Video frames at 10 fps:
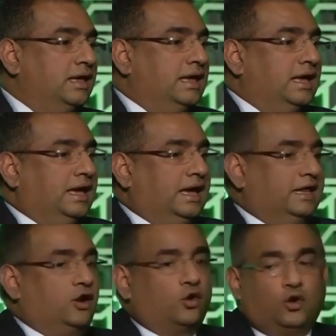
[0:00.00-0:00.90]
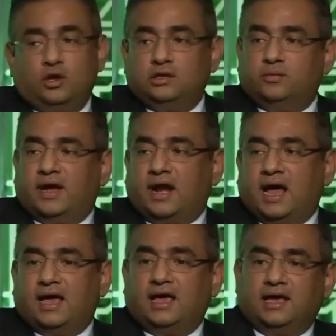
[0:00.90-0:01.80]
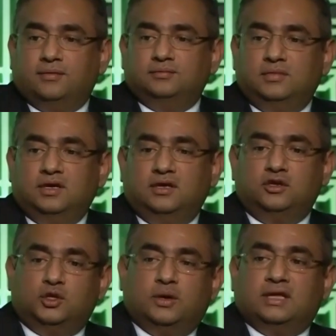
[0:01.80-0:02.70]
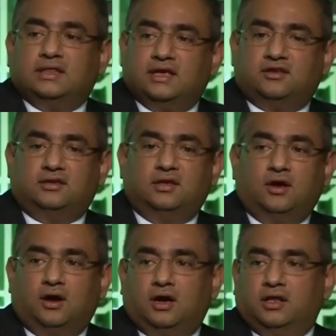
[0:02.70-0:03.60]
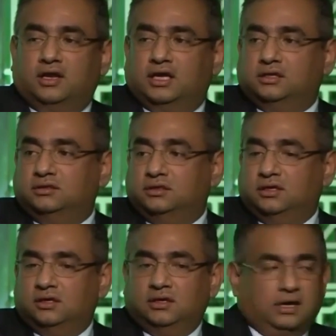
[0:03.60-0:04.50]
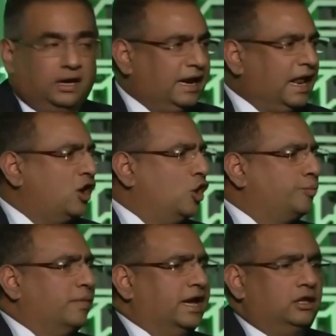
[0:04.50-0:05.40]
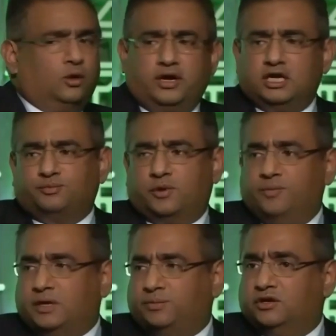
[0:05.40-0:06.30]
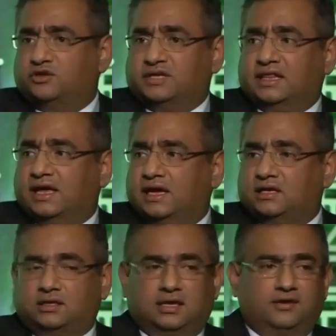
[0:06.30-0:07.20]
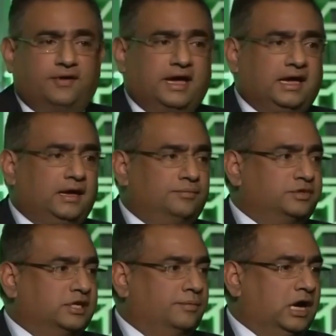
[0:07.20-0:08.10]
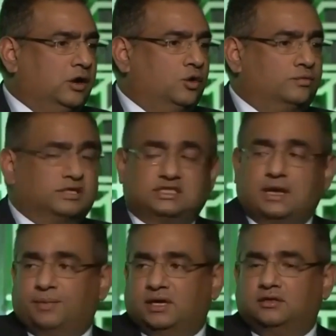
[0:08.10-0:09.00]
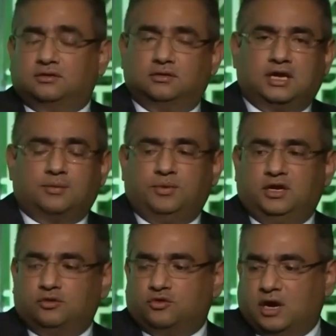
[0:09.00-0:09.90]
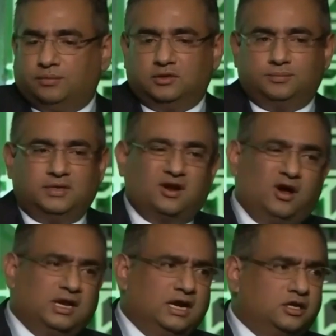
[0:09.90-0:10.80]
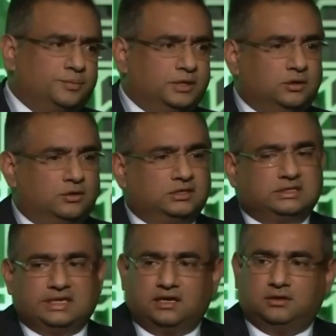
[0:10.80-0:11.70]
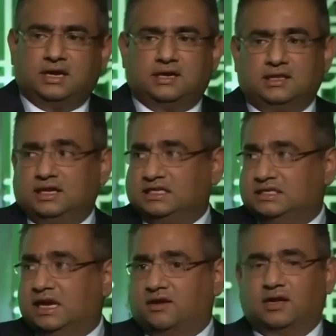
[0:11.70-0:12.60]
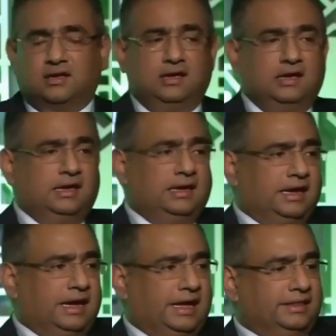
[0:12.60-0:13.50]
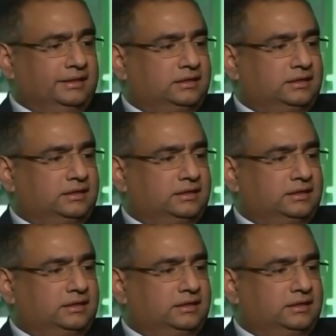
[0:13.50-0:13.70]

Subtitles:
in a role where I am doing this on a, and I hope my lawyers permit me to say that. If I am somehow overstepping, this could get me into trouble, but all entrepreneurs tend to get a little eccentric. And